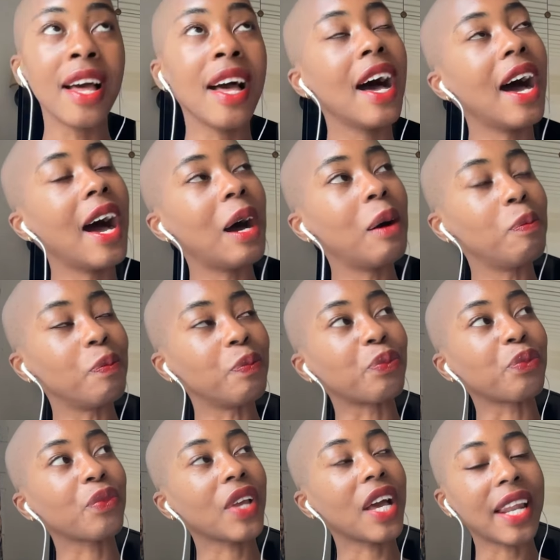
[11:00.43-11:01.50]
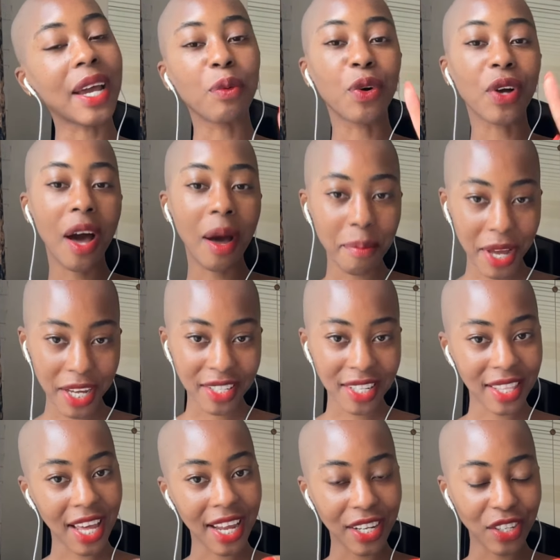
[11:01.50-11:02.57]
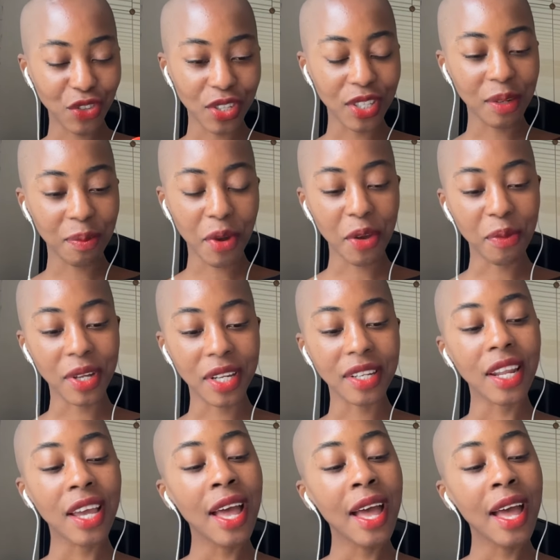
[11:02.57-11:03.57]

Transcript: Um, and I will come back to that in just a moment.